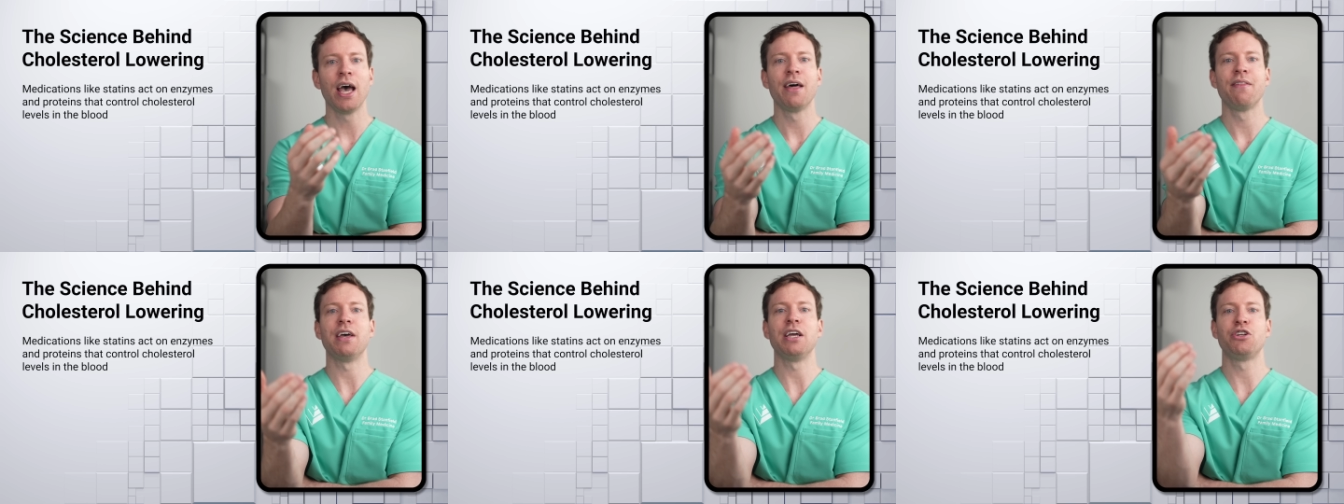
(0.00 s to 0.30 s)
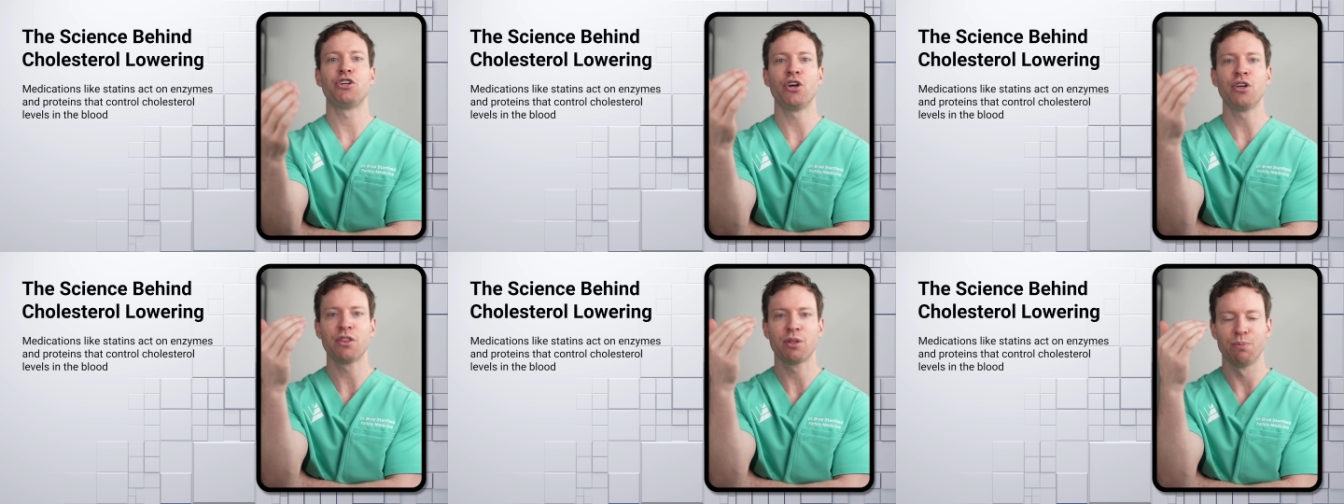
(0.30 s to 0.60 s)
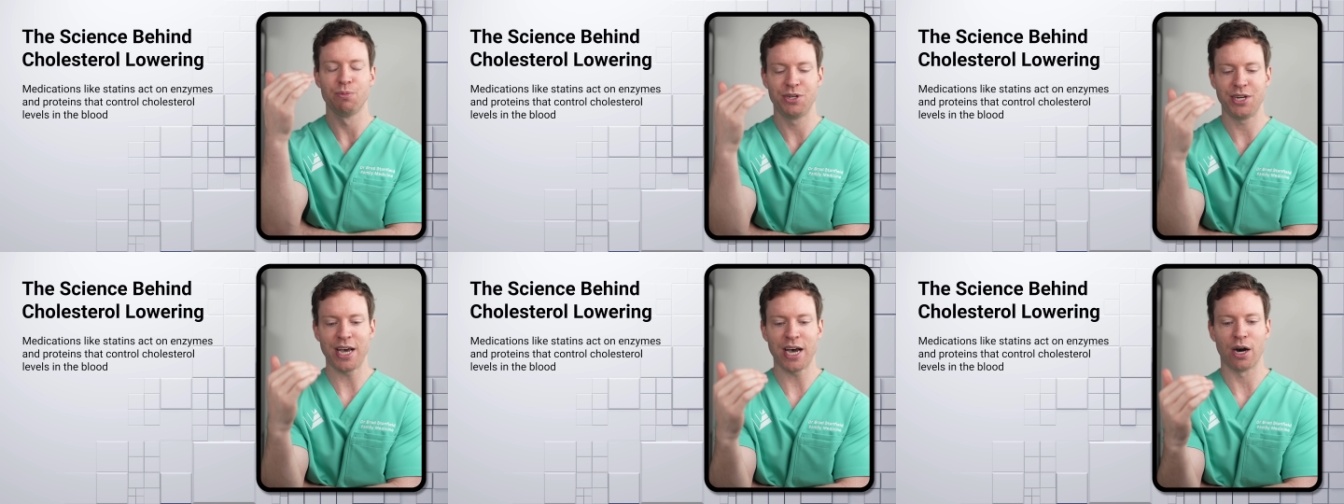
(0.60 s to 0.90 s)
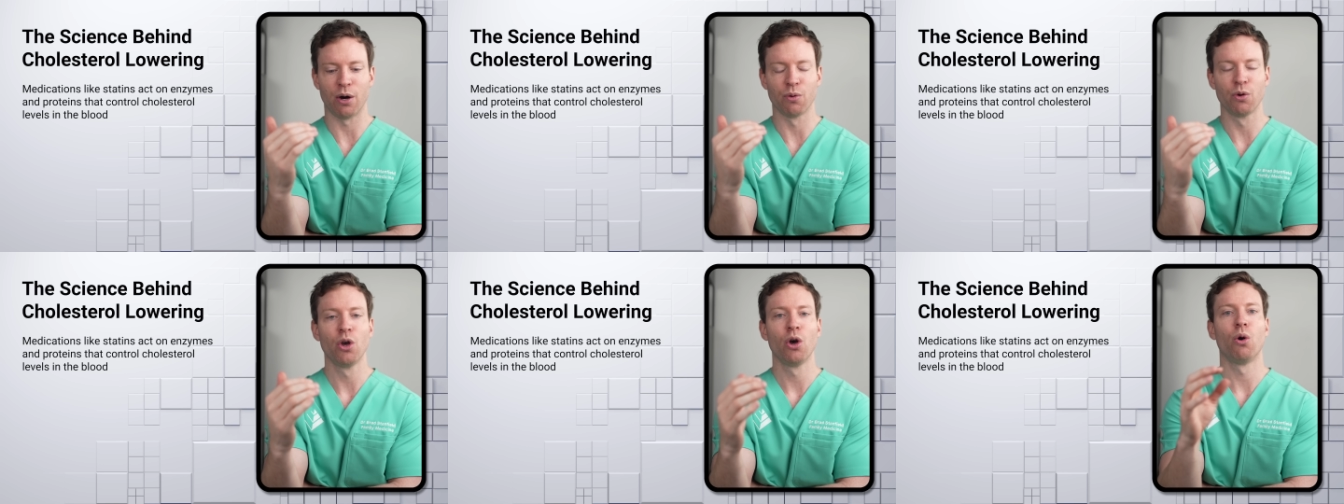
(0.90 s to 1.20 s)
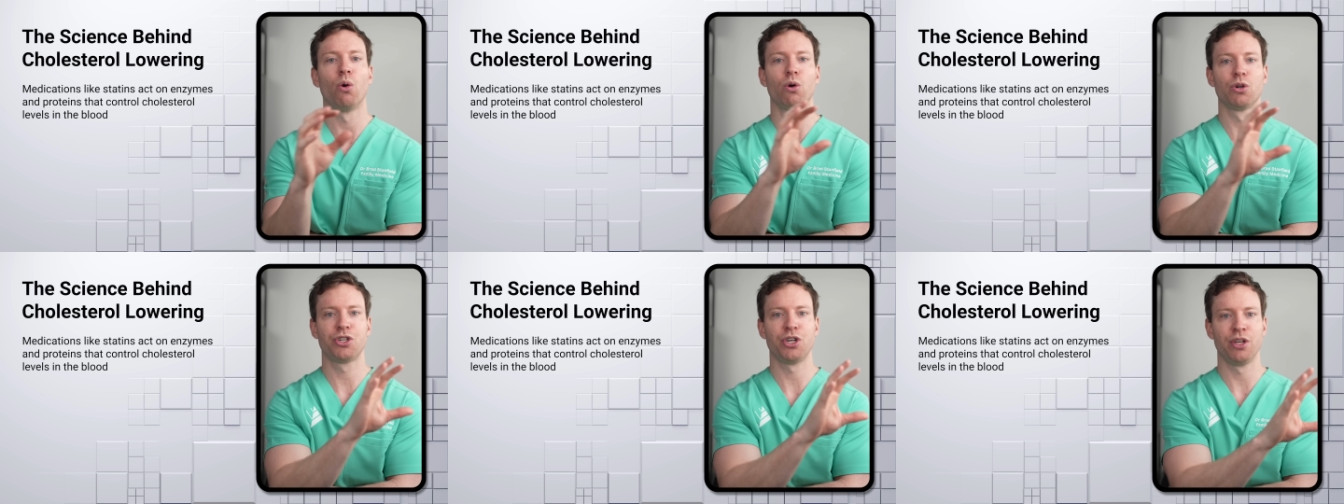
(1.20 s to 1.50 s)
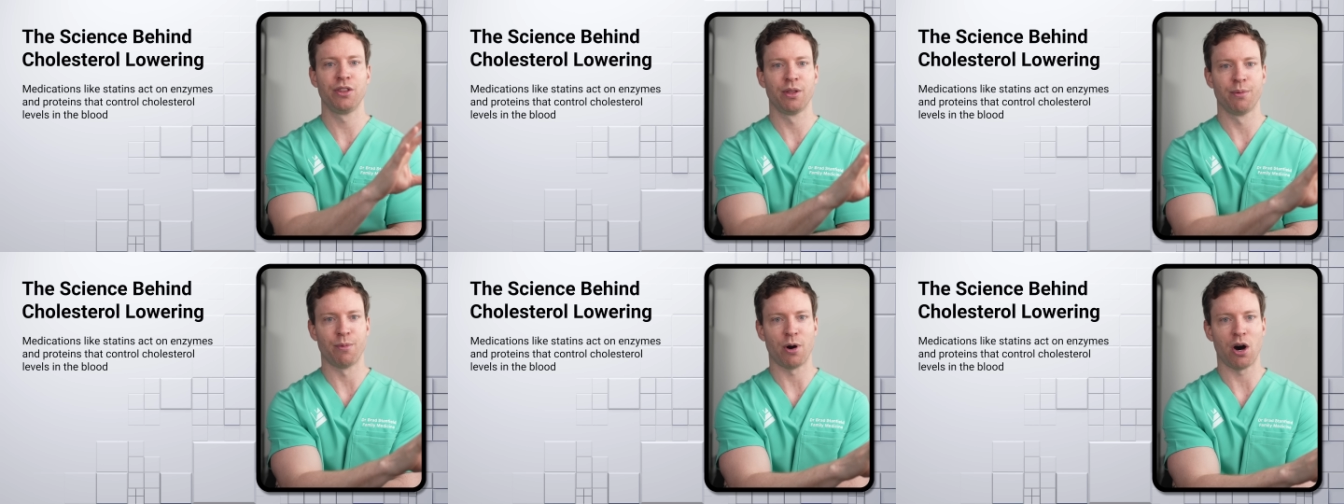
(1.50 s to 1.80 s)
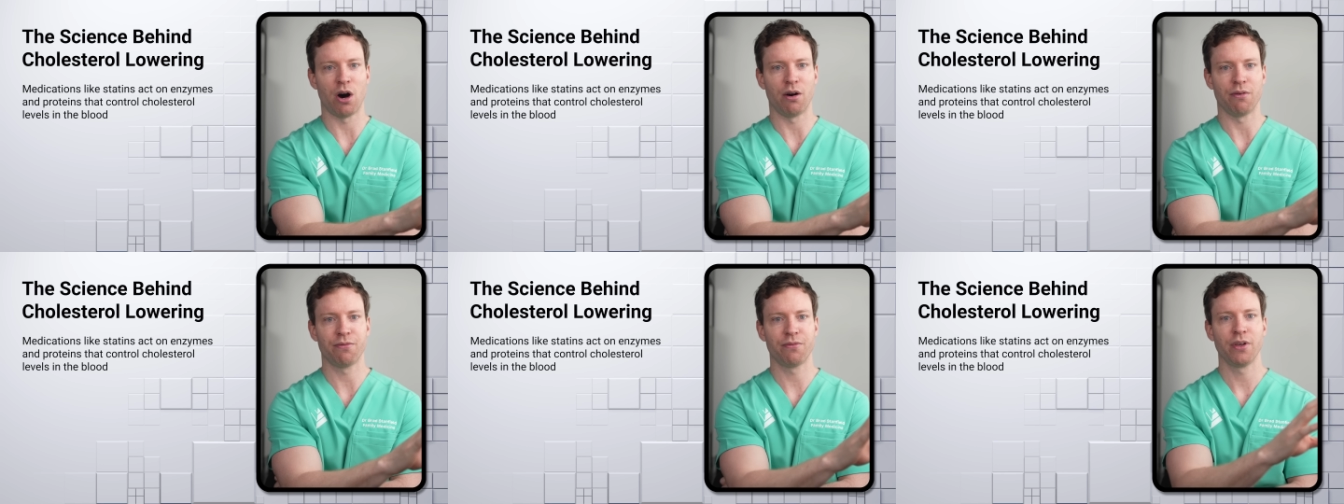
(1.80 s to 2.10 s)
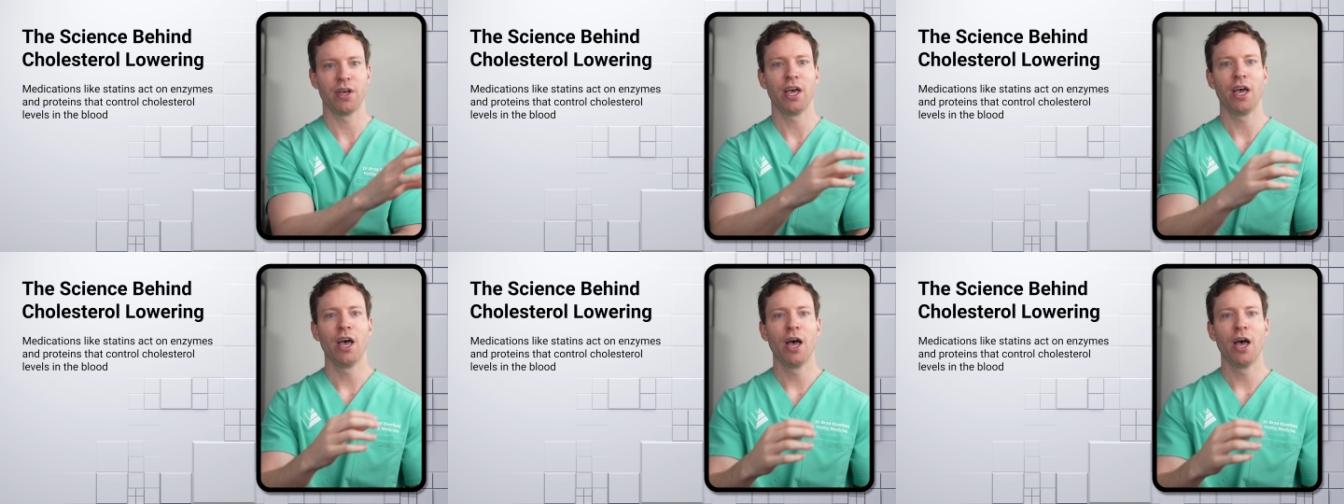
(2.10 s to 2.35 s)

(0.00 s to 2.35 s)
They turn them down or turn them off.